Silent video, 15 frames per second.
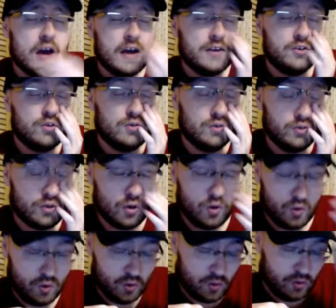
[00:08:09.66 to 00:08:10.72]

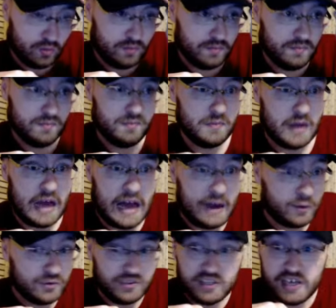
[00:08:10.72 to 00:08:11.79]
so I don't
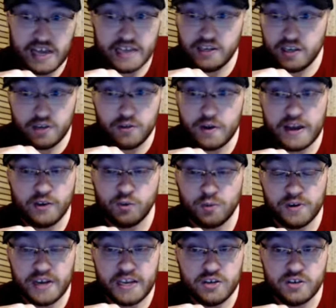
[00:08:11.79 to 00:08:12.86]
see any other
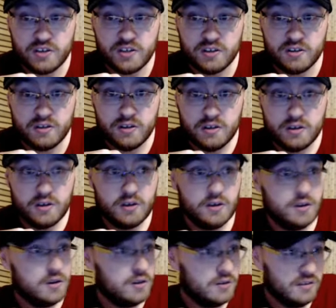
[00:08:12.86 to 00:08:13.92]
explanation
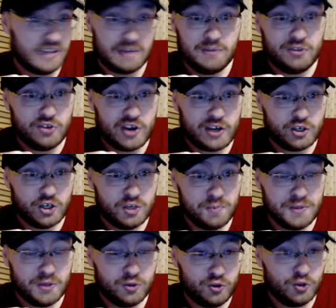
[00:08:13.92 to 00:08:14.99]
that means John
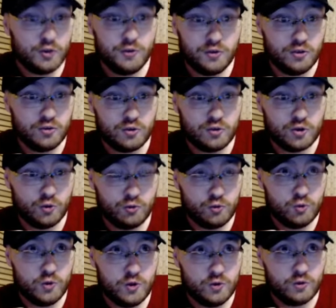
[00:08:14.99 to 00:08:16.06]
Goodman took this girl two
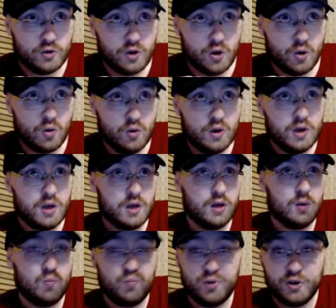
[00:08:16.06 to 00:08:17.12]
years ago
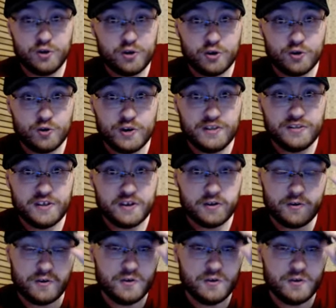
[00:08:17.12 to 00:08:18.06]
put her in there